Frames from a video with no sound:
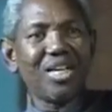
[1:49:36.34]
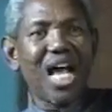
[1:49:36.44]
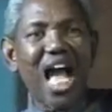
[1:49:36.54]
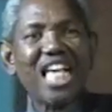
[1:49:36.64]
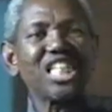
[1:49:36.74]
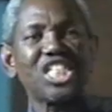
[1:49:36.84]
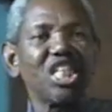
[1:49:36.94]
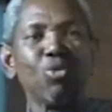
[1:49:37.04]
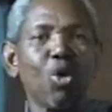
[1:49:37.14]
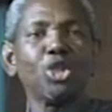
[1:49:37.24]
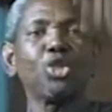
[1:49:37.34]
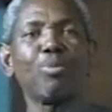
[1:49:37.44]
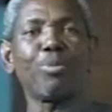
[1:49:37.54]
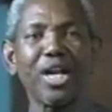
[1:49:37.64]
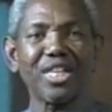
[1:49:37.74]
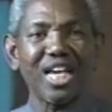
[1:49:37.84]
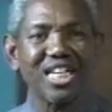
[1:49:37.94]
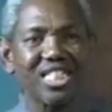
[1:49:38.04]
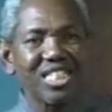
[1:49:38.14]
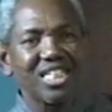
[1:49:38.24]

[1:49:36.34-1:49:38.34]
I still want to pray that